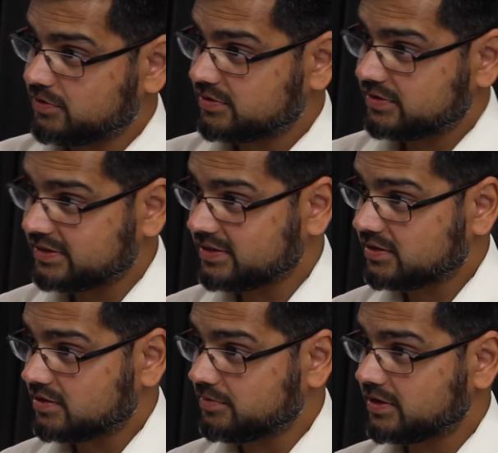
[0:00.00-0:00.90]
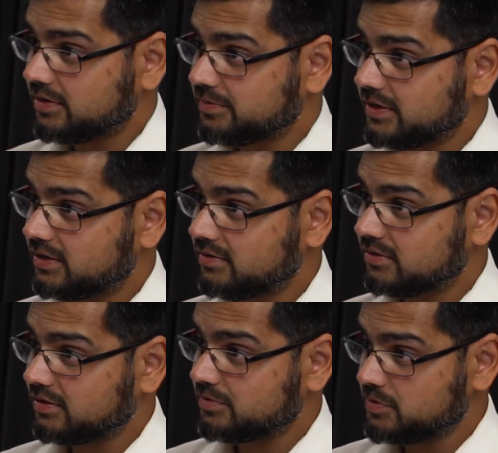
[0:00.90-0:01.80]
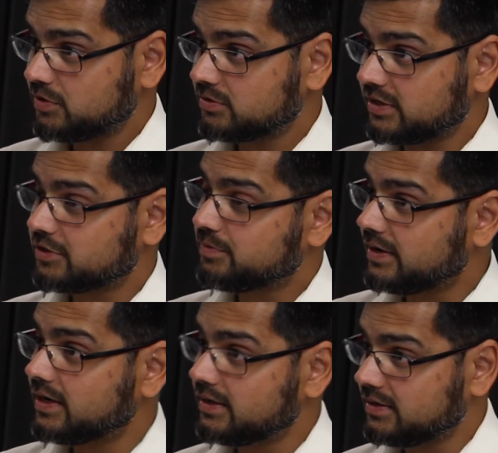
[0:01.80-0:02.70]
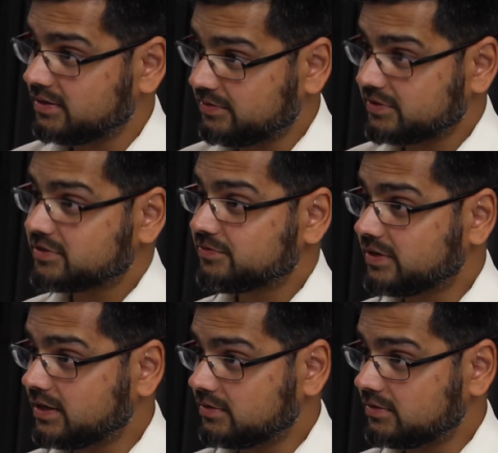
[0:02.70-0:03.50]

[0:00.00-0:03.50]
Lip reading: opportunities that are coming up, and we want to expand and diversify